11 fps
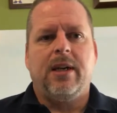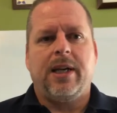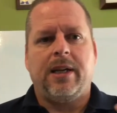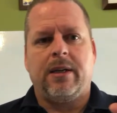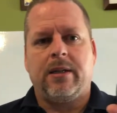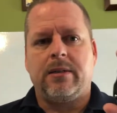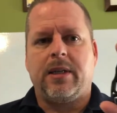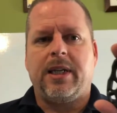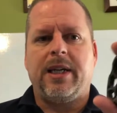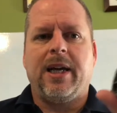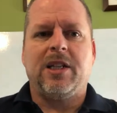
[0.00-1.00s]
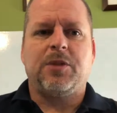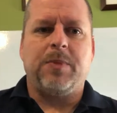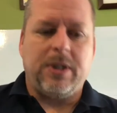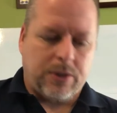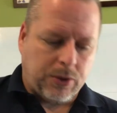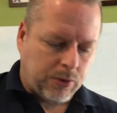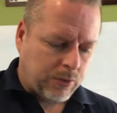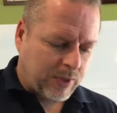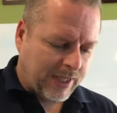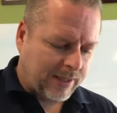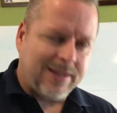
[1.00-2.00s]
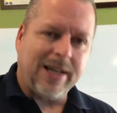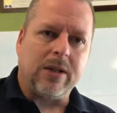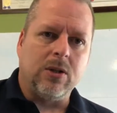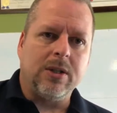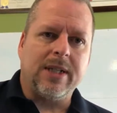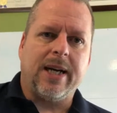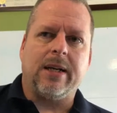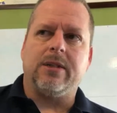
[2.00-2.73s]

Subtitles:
and he asked me to kind of take a look at it.